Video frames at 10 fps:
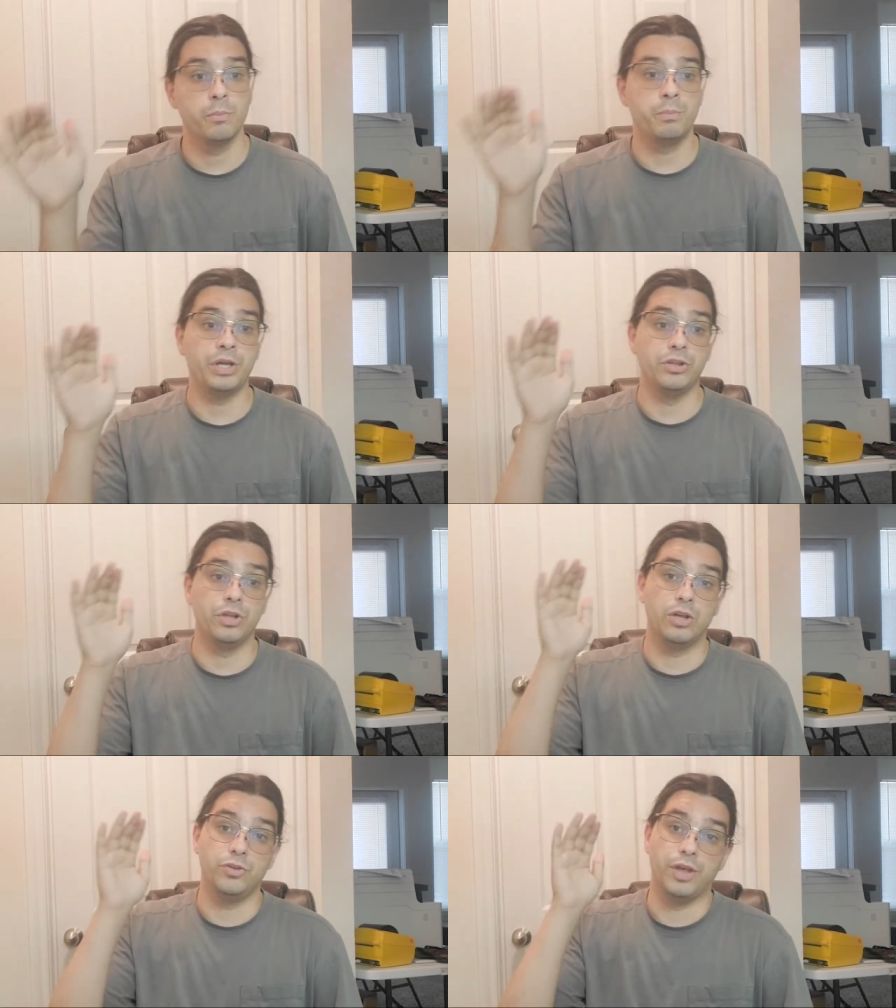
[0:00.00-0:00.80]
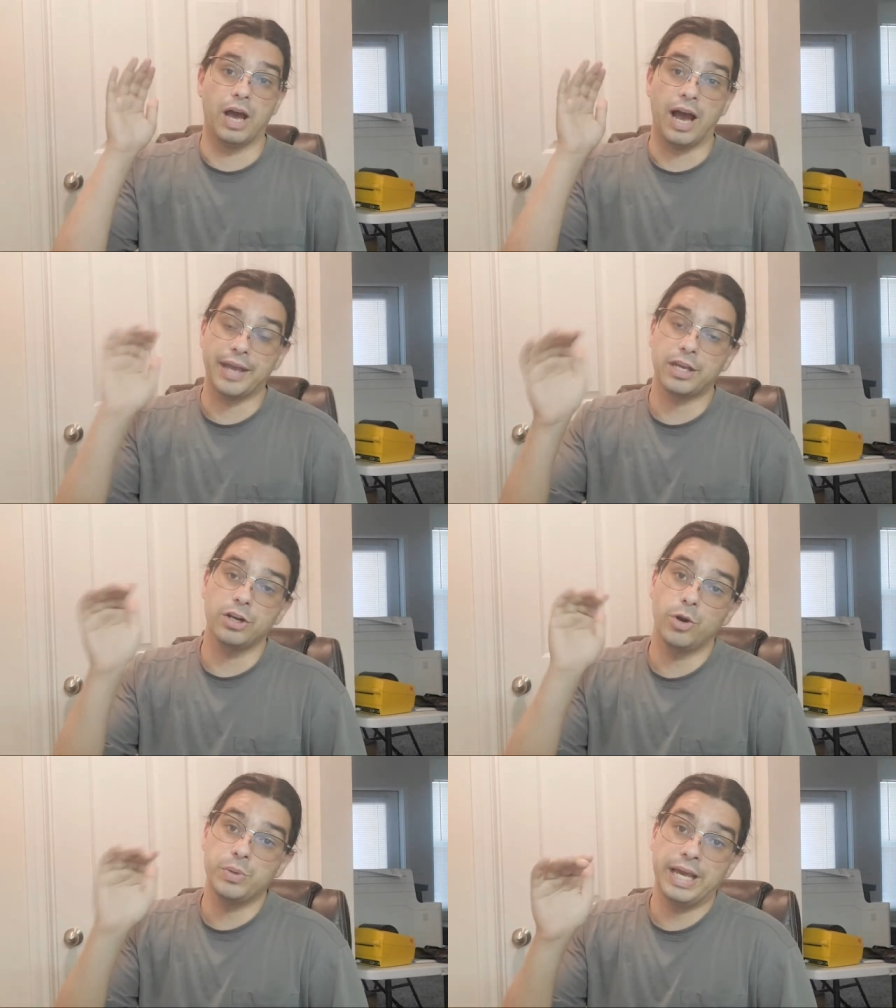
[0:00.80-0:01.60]
But I can
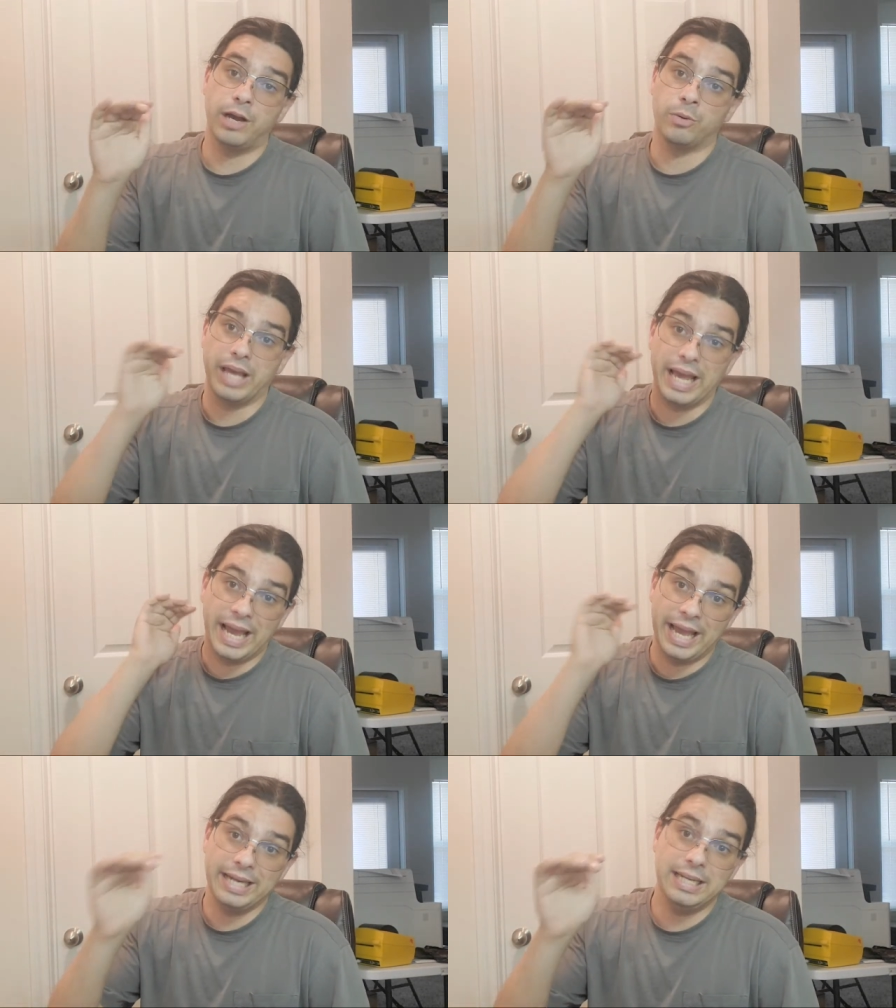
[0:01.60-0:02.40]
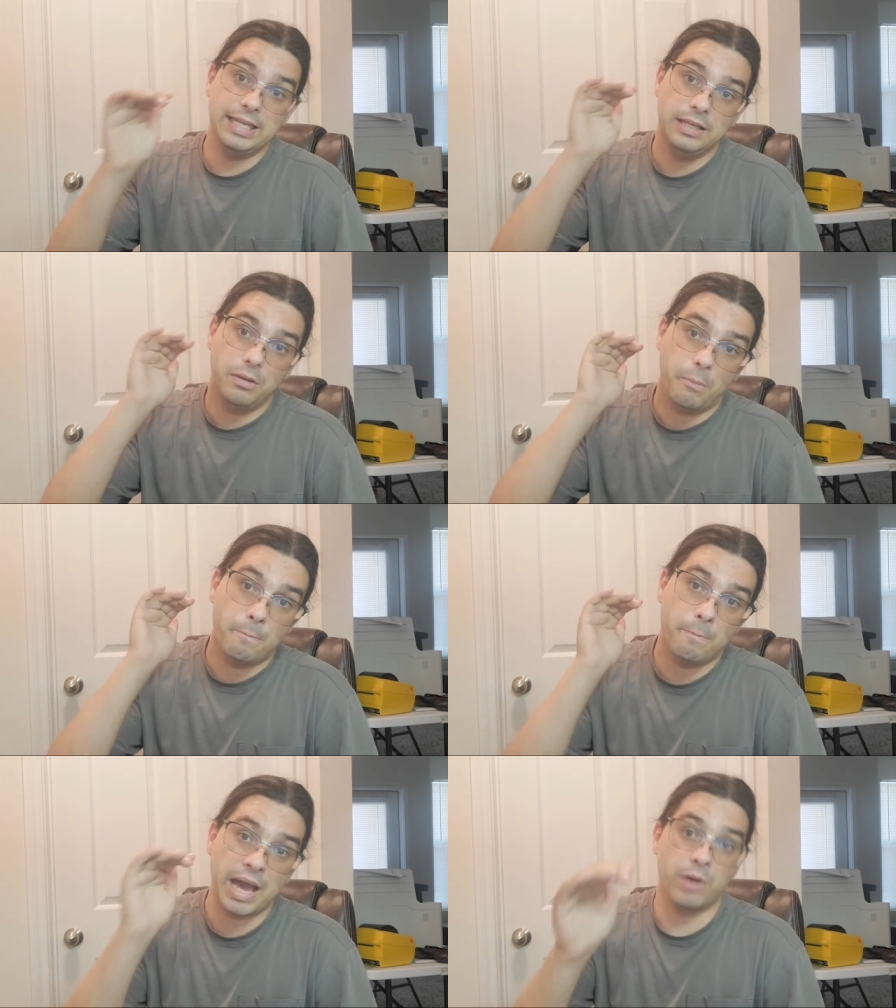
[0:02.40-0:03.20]
go down any
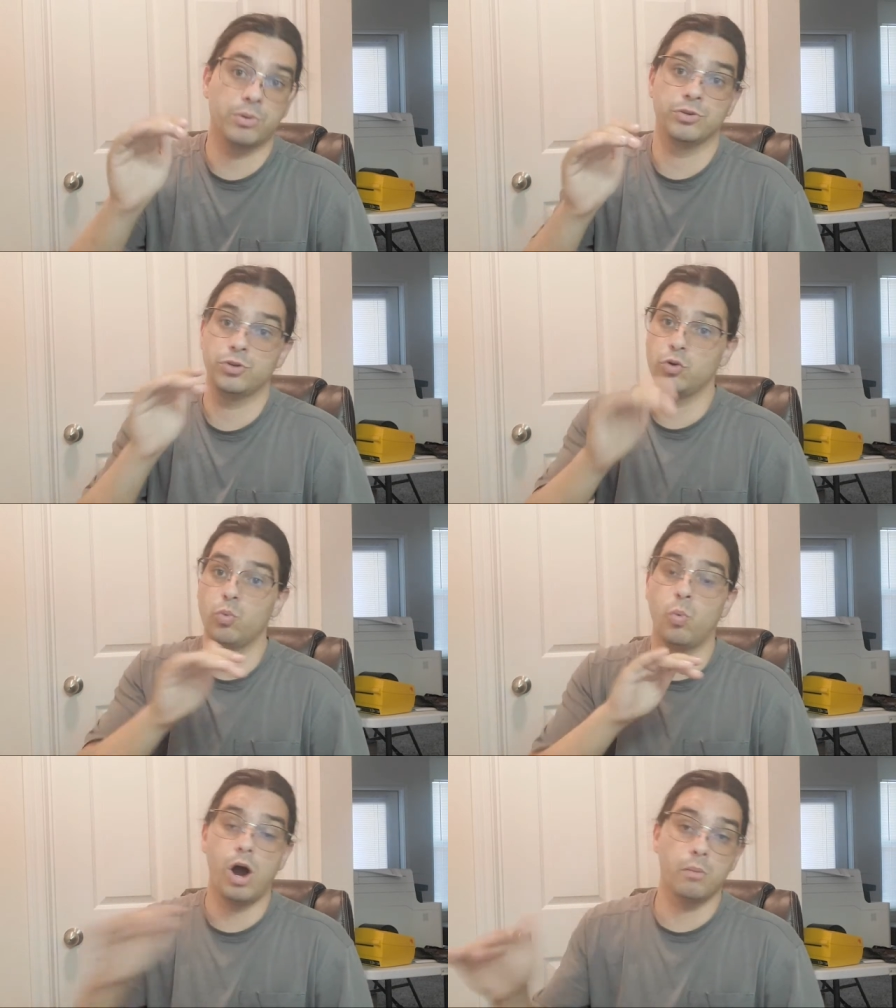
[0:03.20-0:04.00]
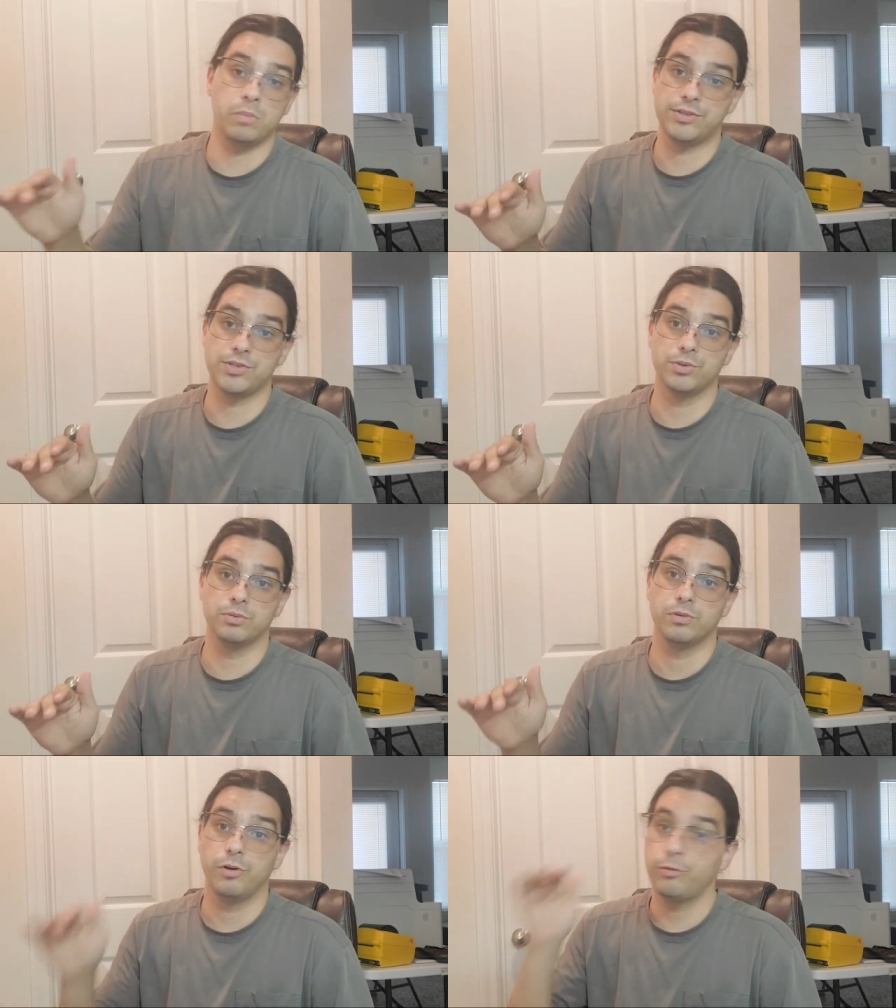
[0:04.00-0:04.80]
mountain you want me to,
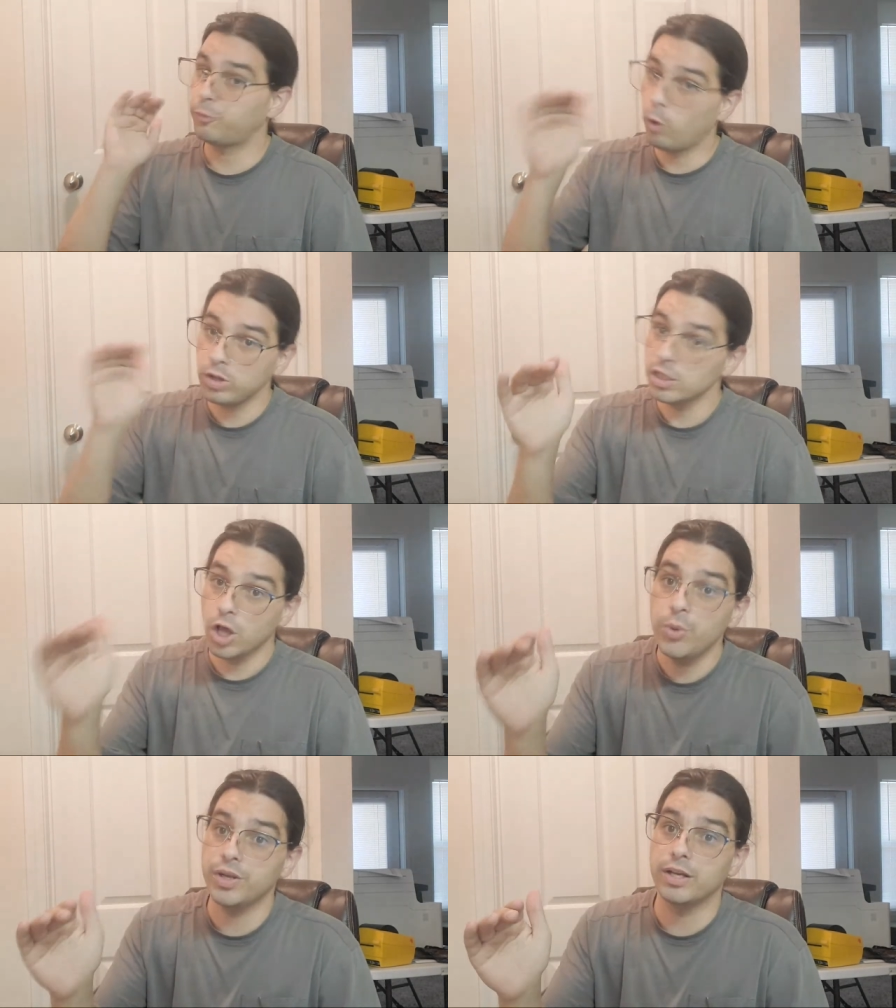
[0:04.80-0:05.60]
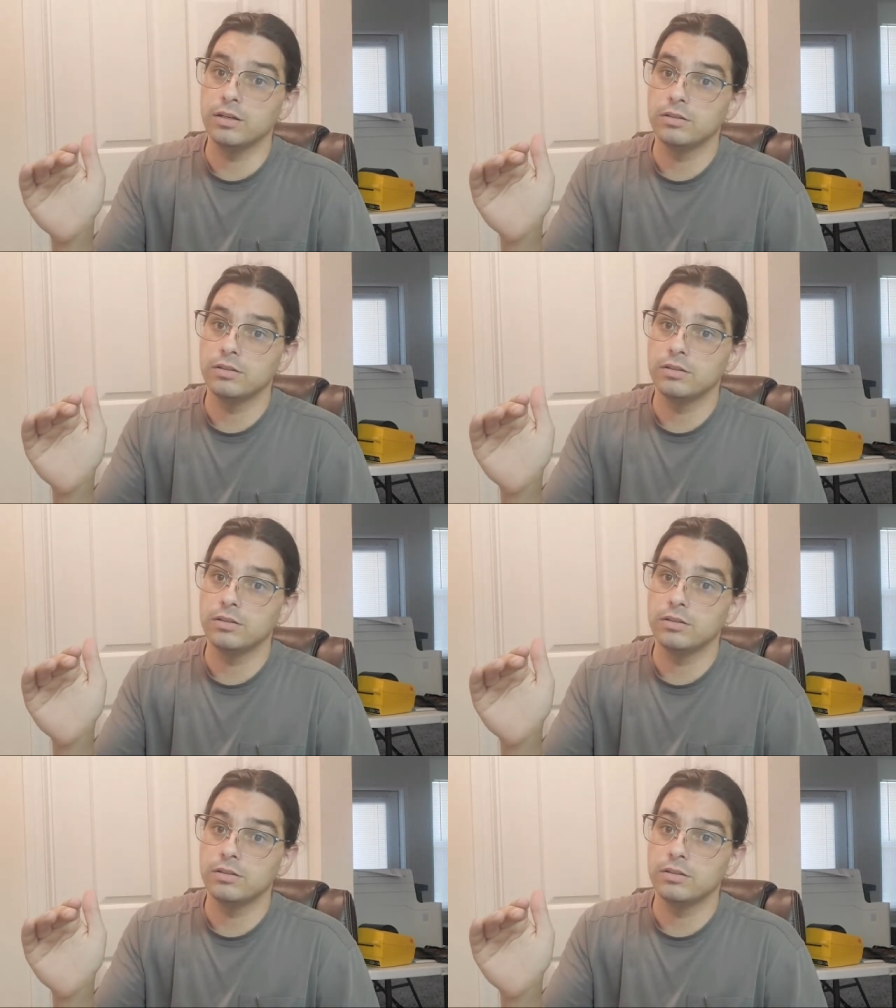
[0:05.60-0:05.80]
fully loaded,